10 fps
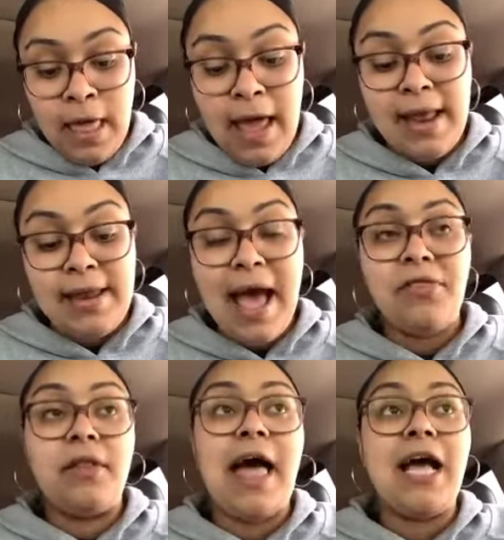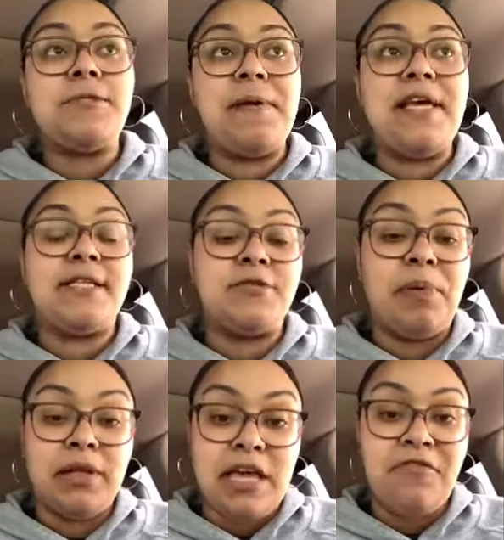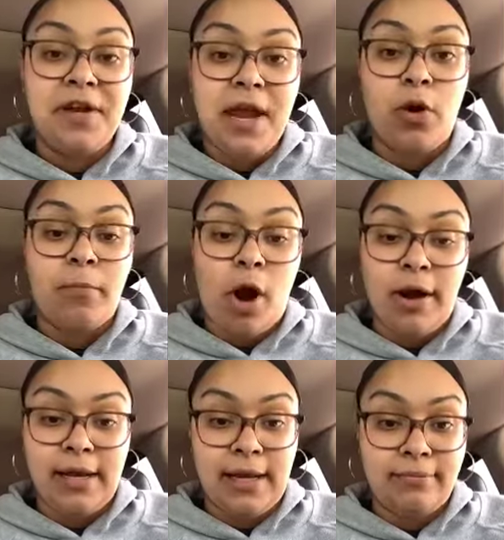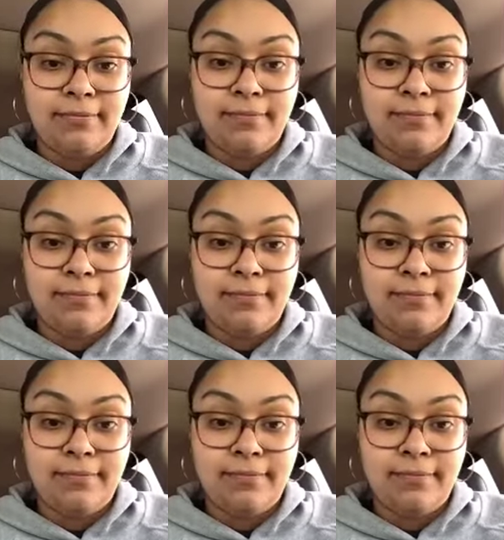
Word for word: And now the last piece is belief in network marketing.